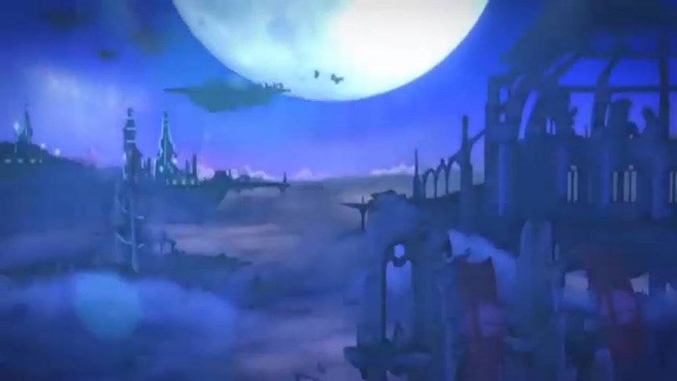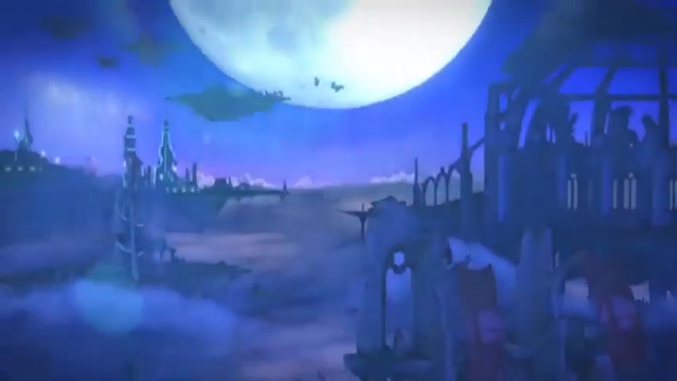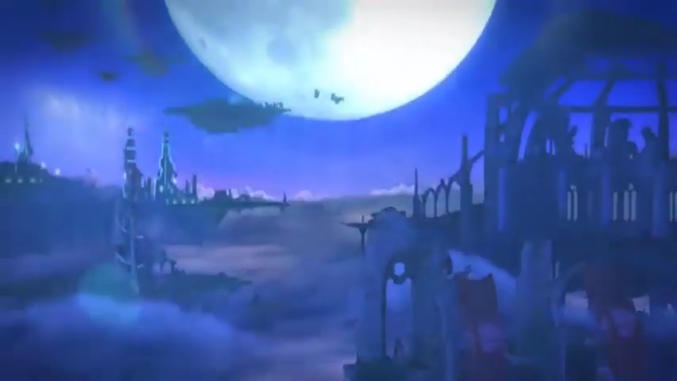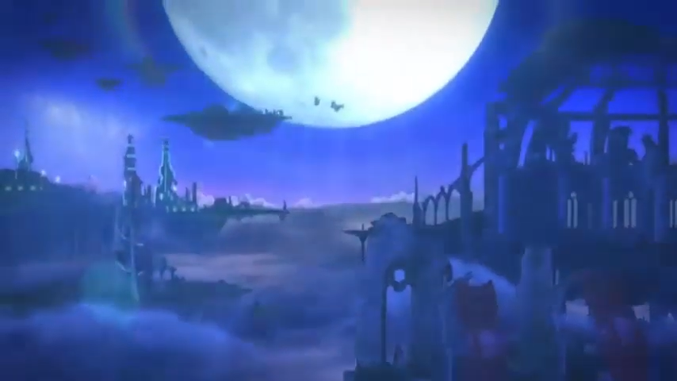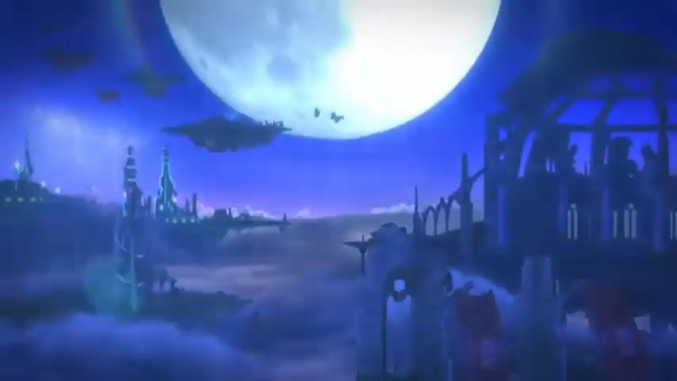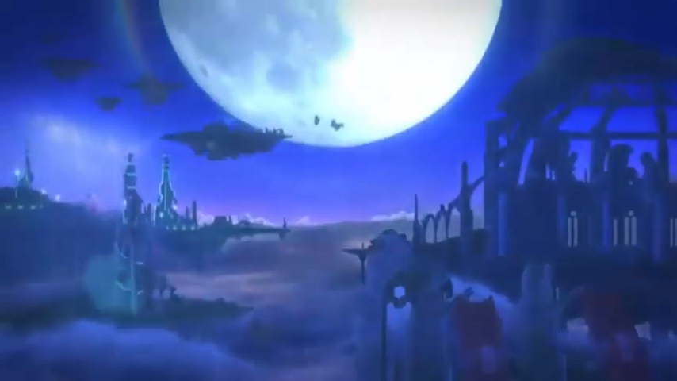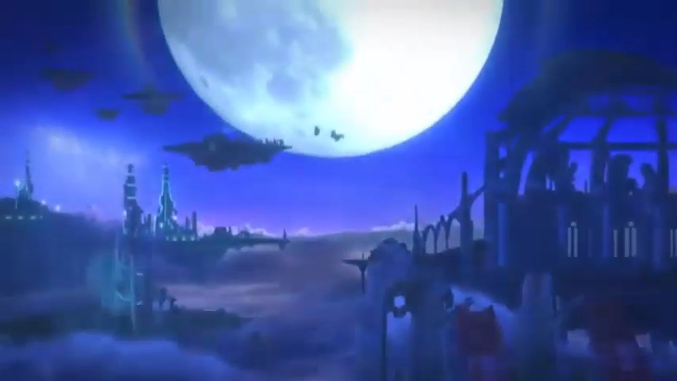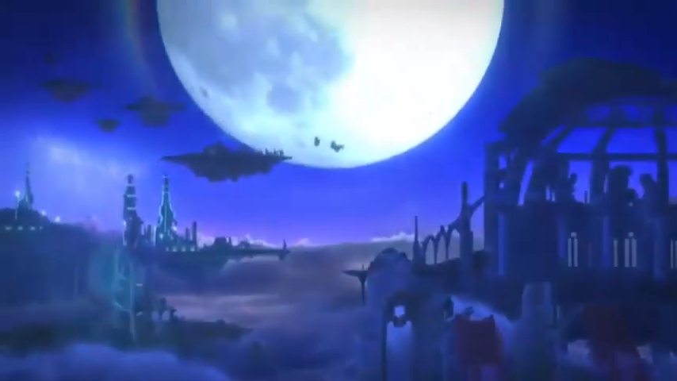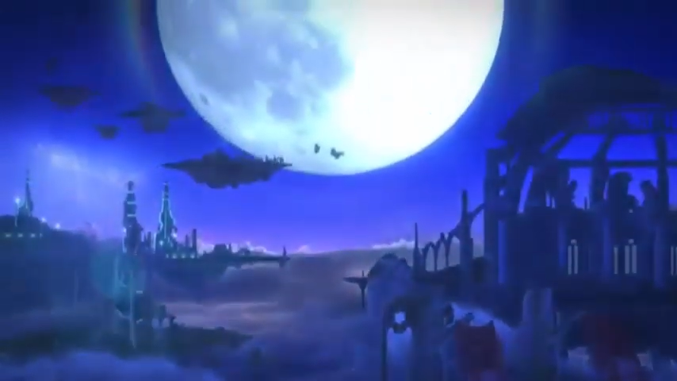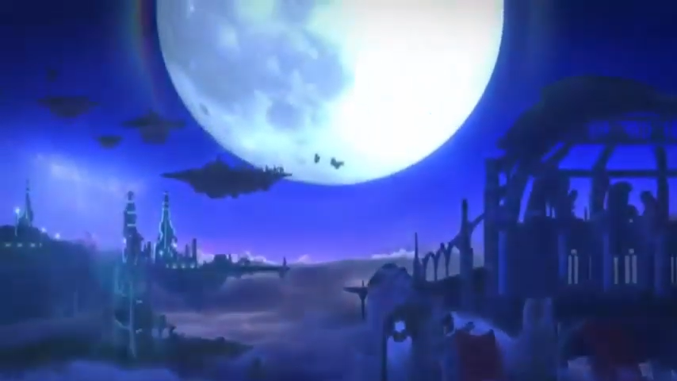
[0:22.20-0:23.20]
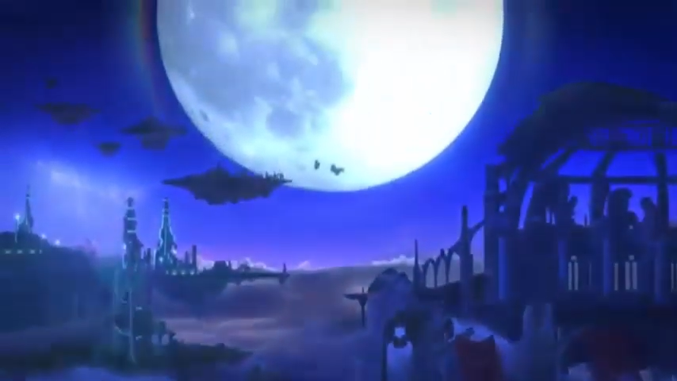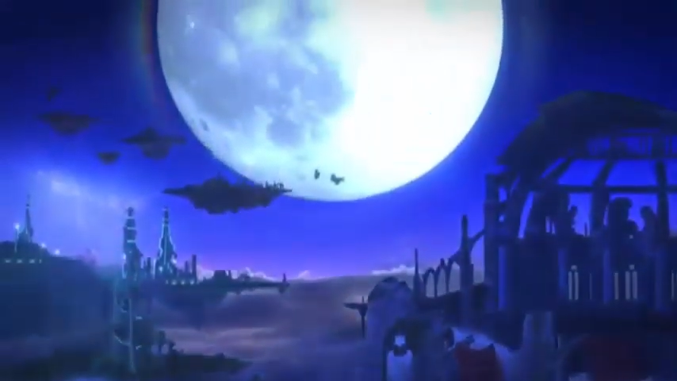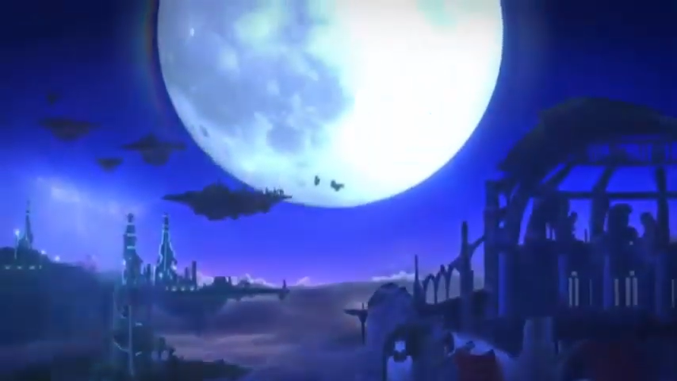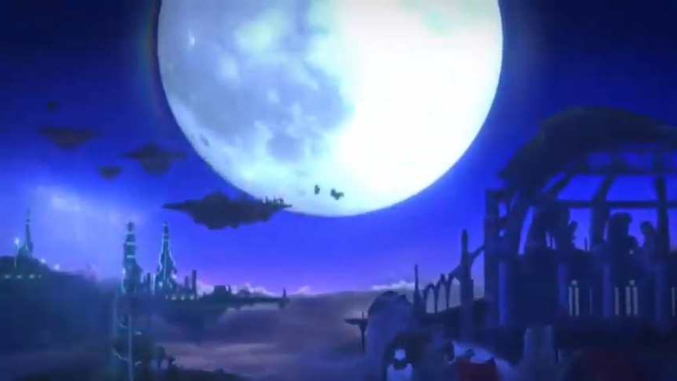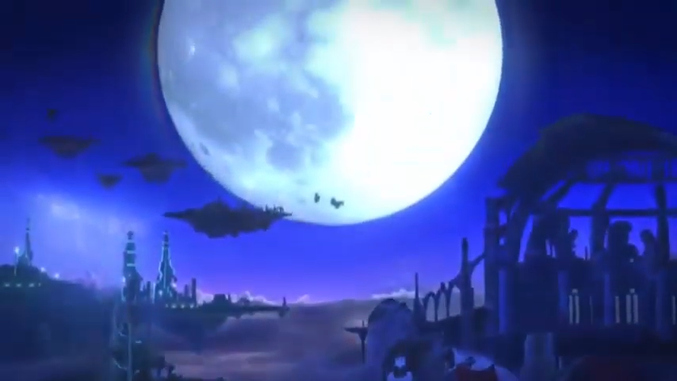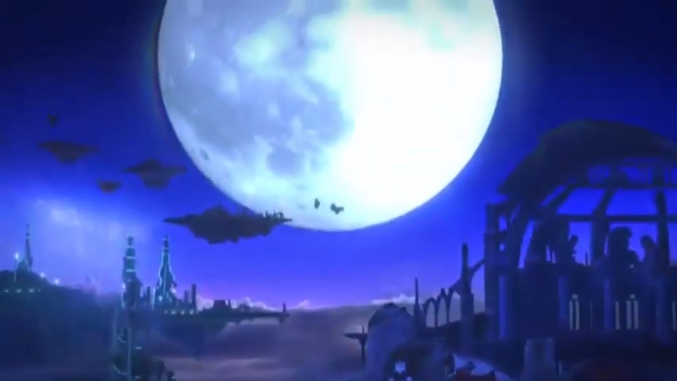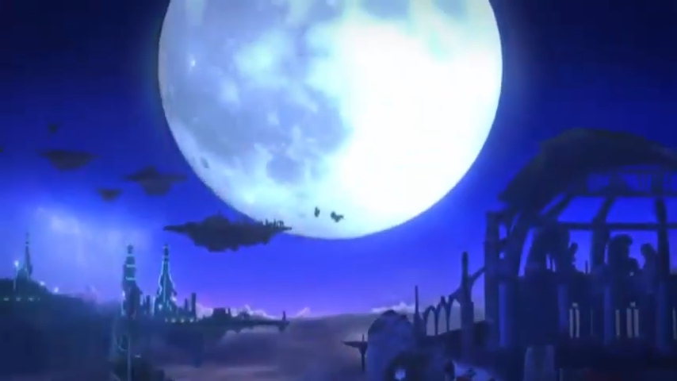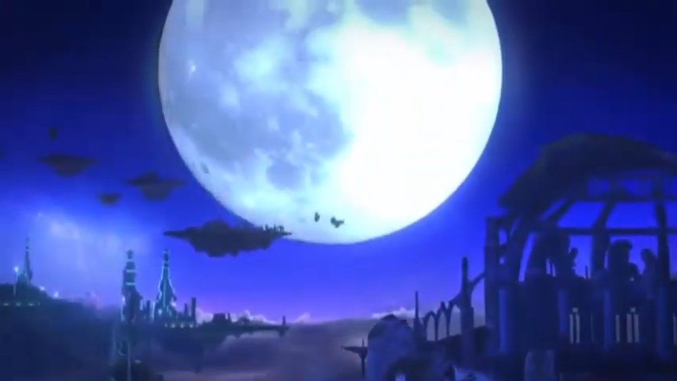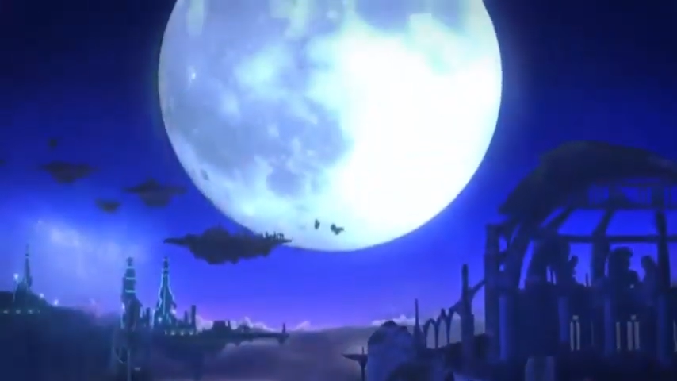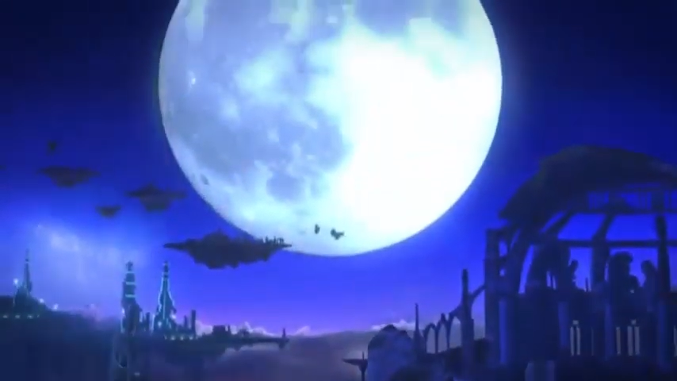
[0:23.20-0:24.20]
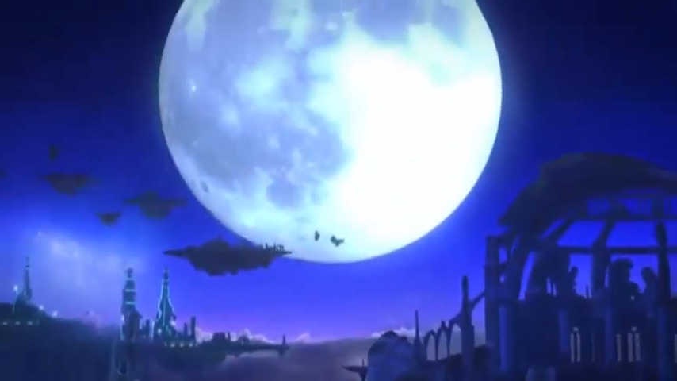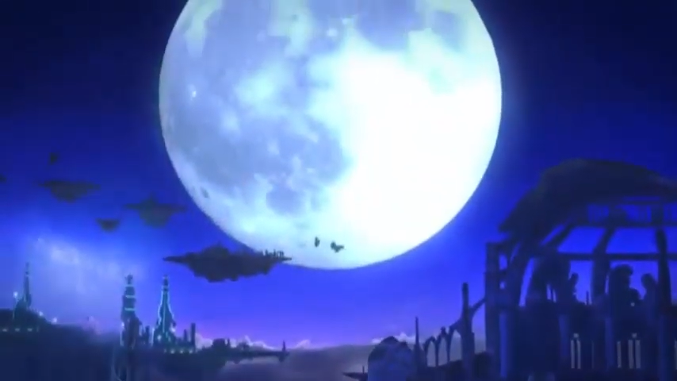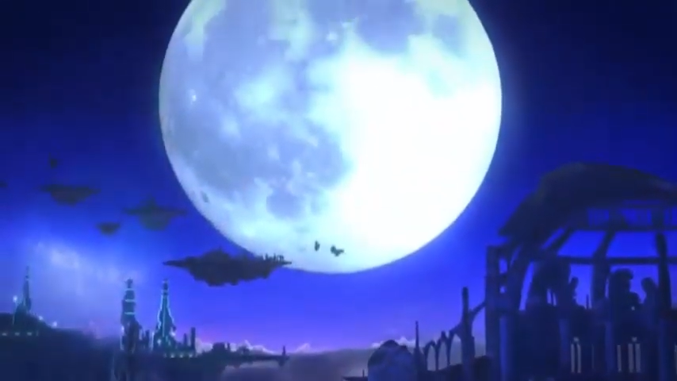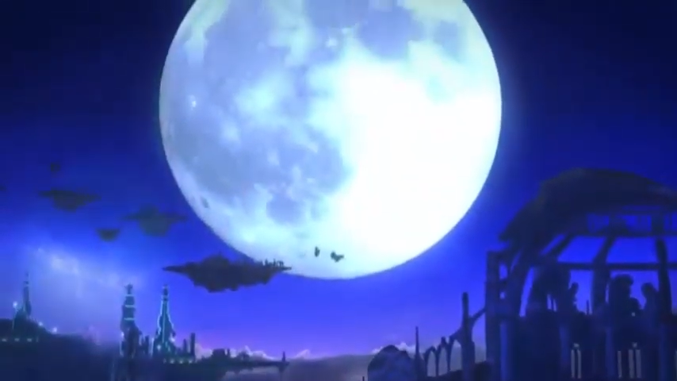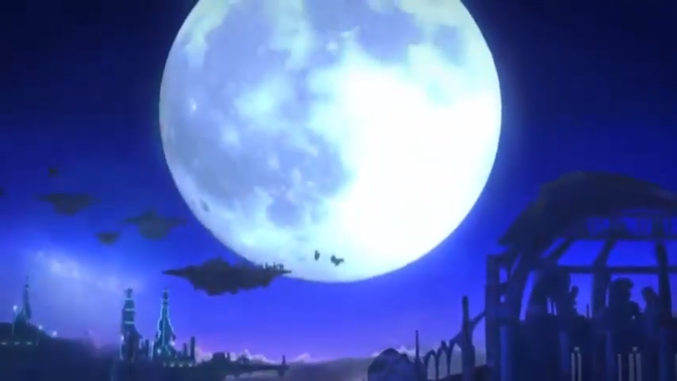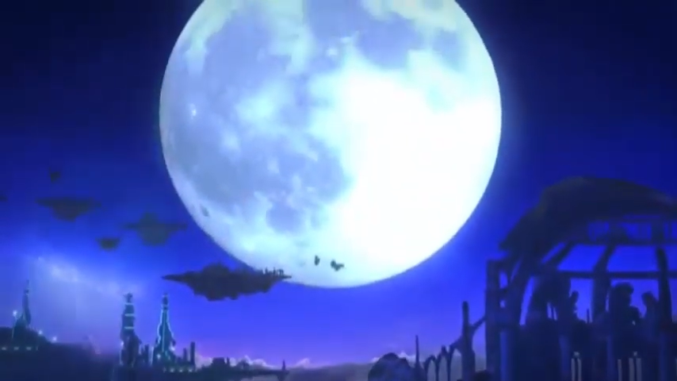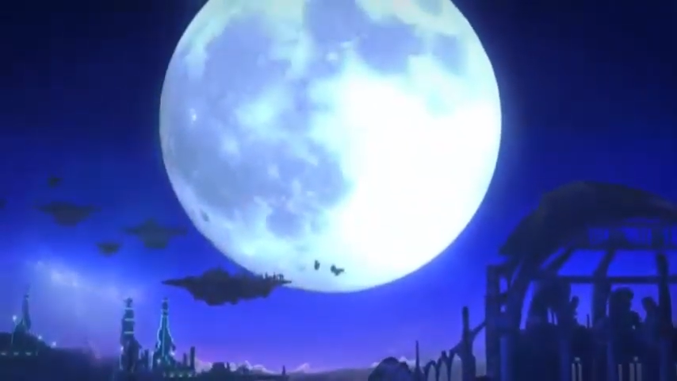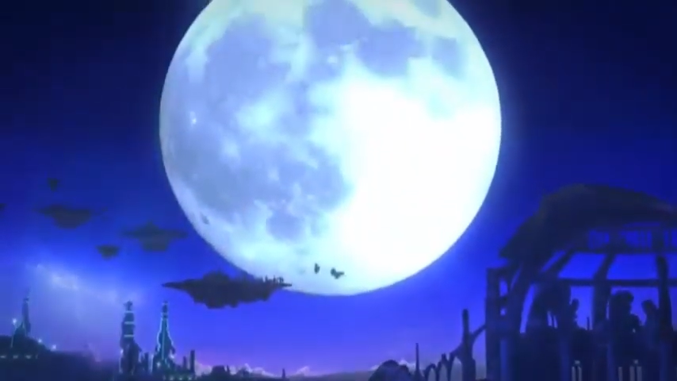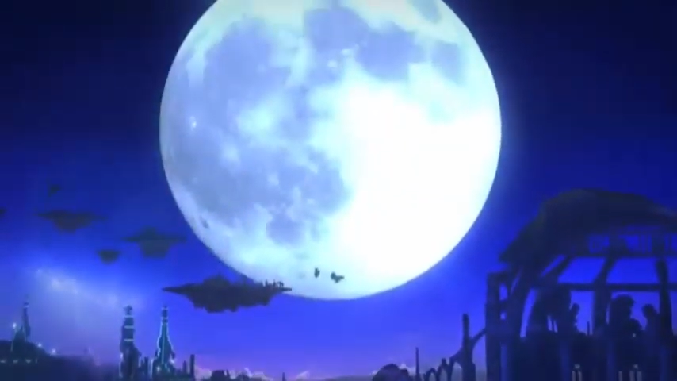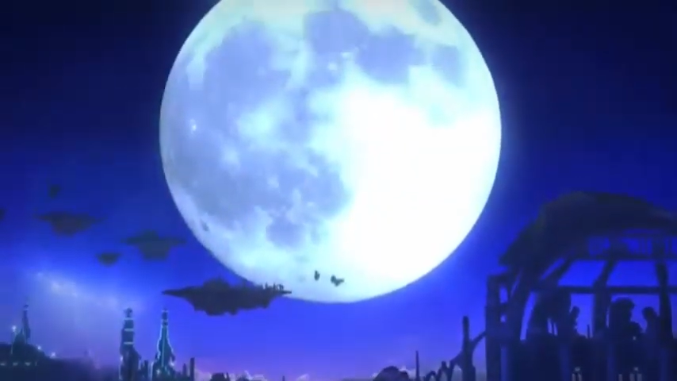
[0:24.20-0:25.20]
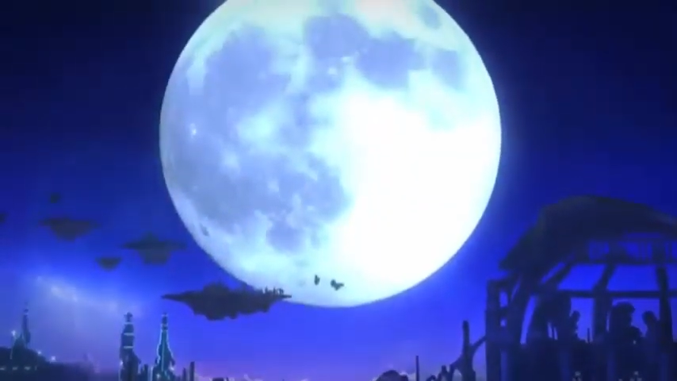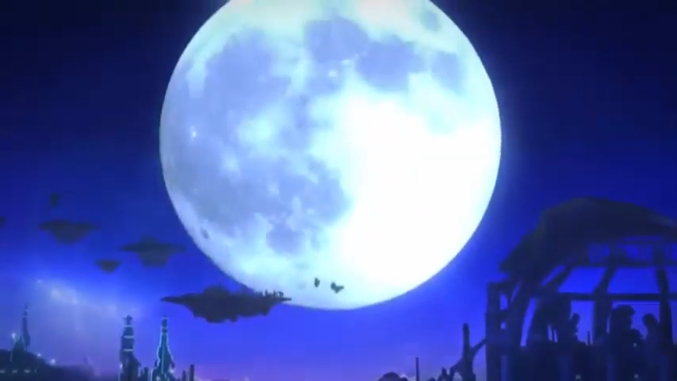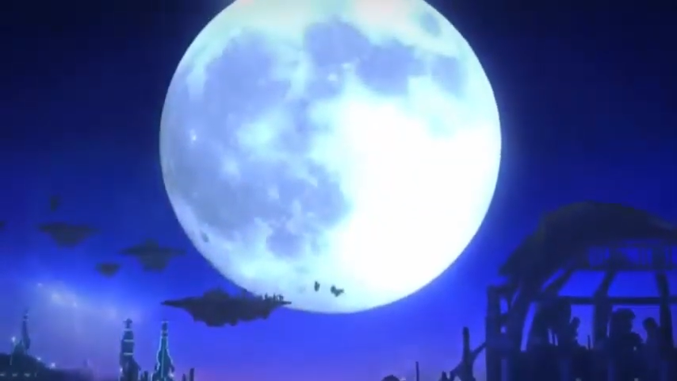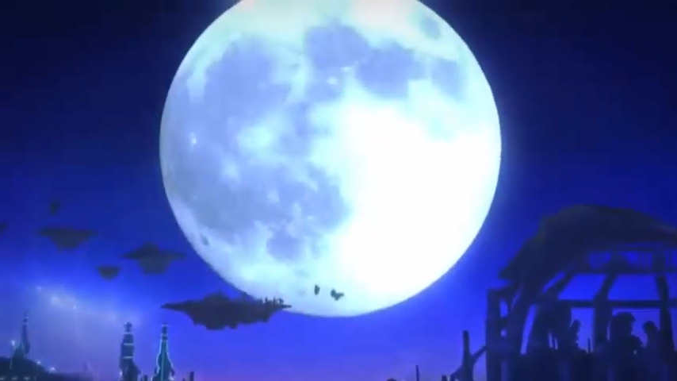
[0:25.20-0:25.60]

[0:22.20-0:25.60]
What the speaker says: [unreadable: no face in view]